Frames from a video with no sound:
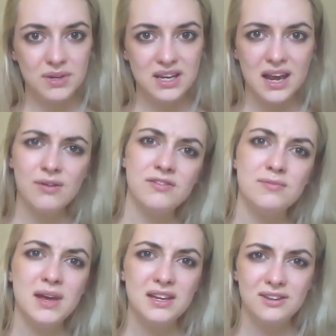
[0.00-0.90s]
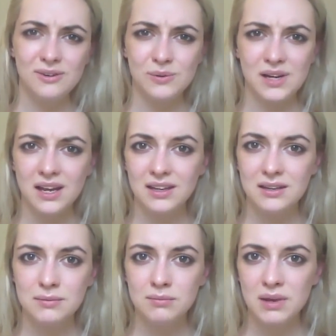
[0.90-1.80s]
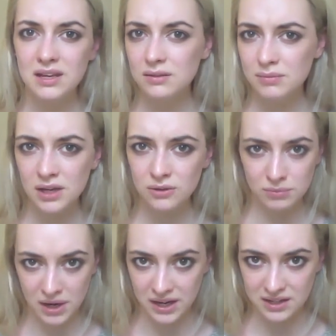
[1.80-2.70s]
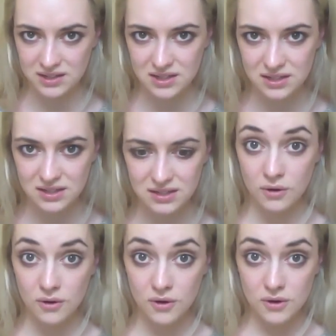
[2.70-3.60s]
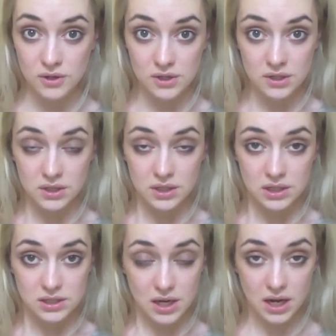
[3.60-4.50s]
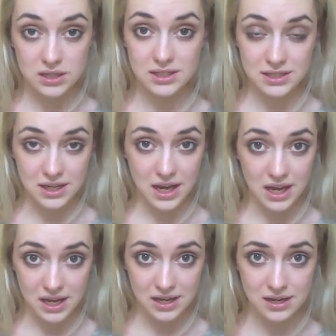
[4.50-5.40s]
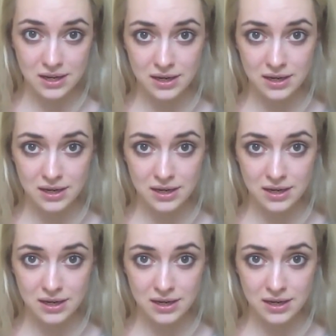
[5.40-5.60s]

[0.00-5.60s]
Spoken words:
But now I've met you and I can make up my own mind. It's hard to say.